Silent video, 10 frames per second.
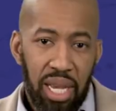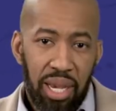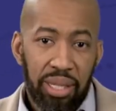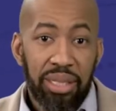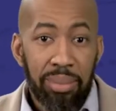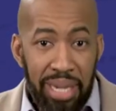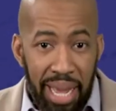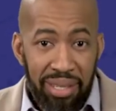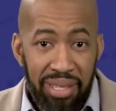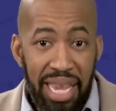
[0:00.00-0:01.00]
It
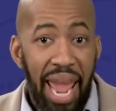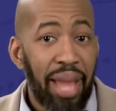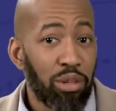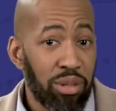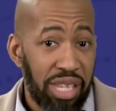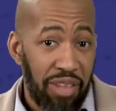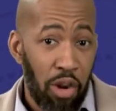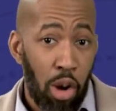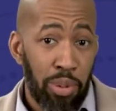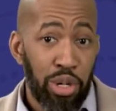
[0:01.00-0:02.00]
eliminates the annual Safe
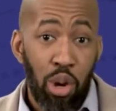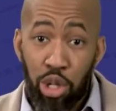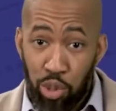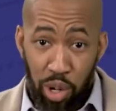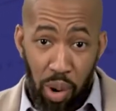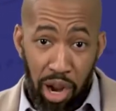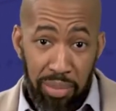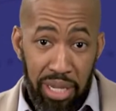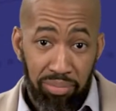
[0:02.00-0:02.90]
Harbor notice requirement.